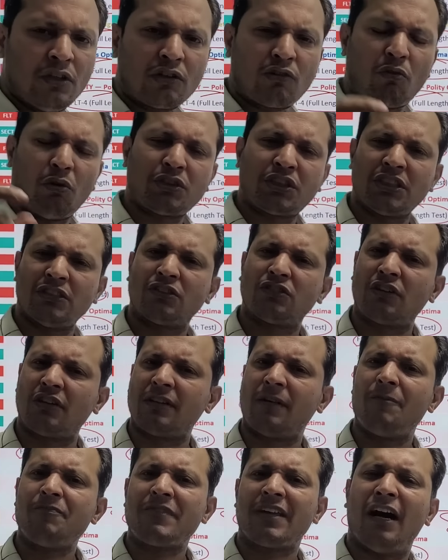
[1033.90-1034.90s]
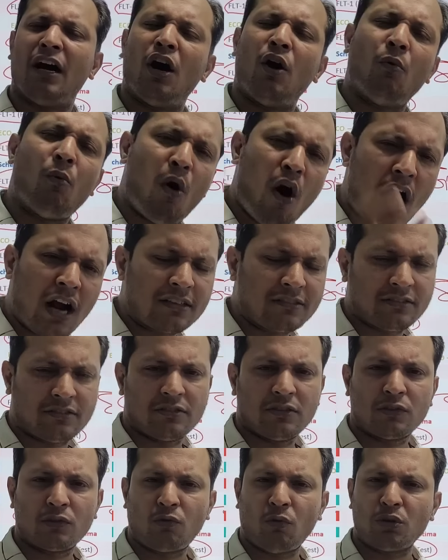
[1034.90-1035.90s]
questions on
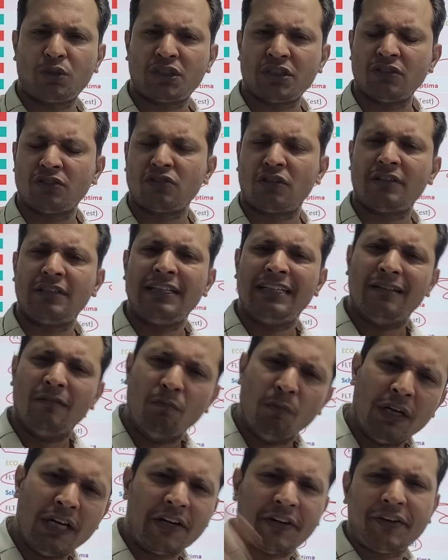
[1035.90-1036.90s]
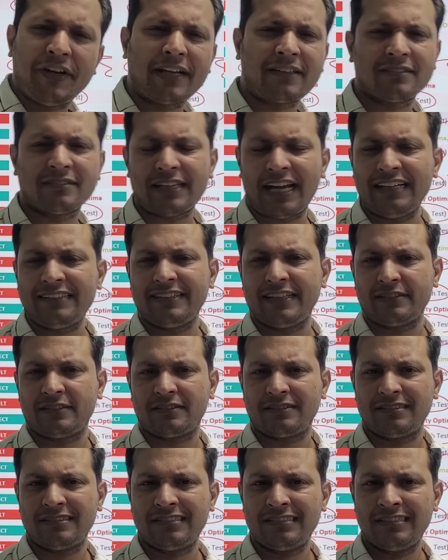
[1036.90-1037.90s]
awards, questions on military
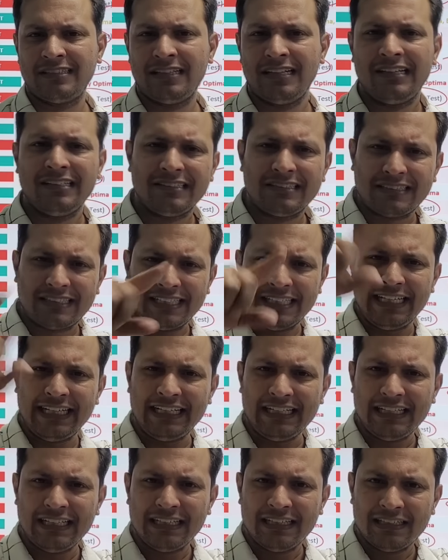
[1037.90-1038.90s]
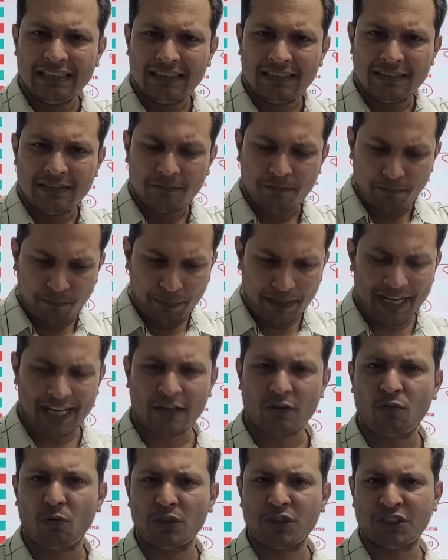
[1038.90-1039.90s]
exercises, 3
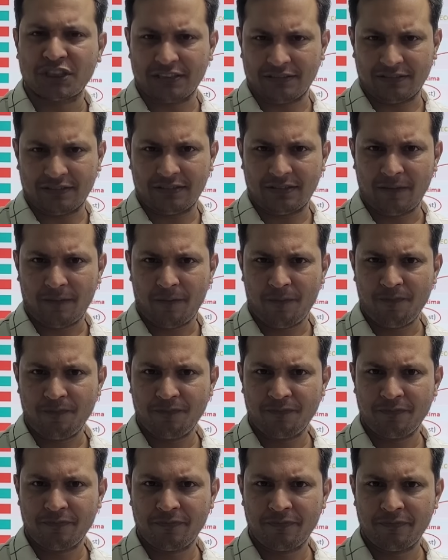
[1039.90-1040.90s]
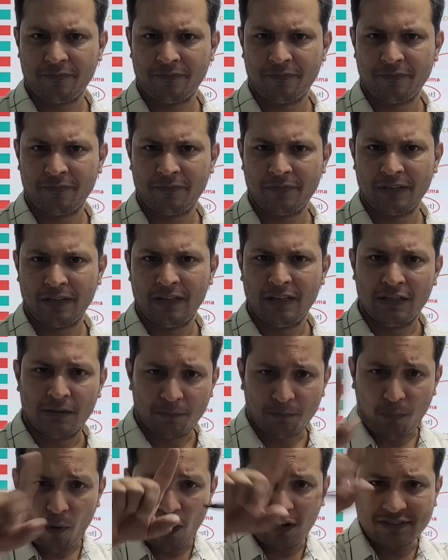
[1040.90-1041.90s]
pair questions,
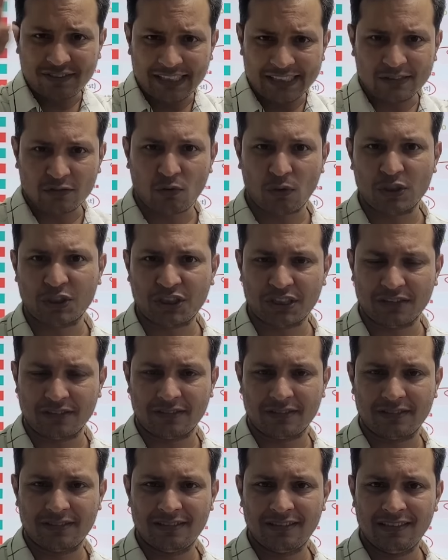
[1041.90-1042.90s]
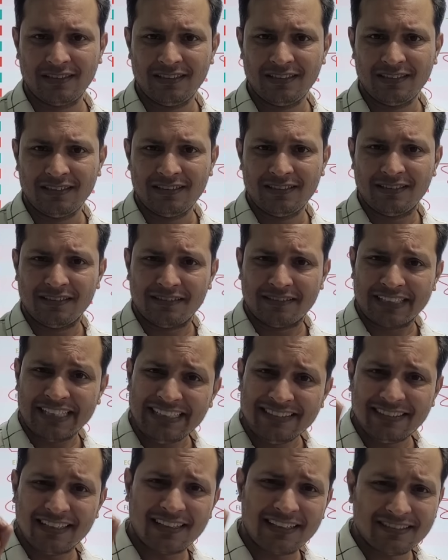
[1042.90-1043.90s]
boxes questions,
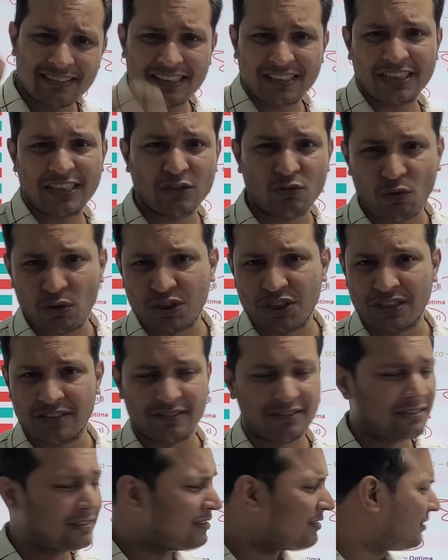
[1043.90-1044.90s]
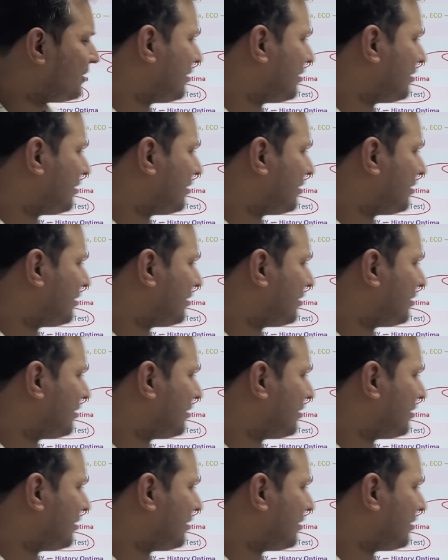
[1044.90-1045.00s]
reason assertion questions.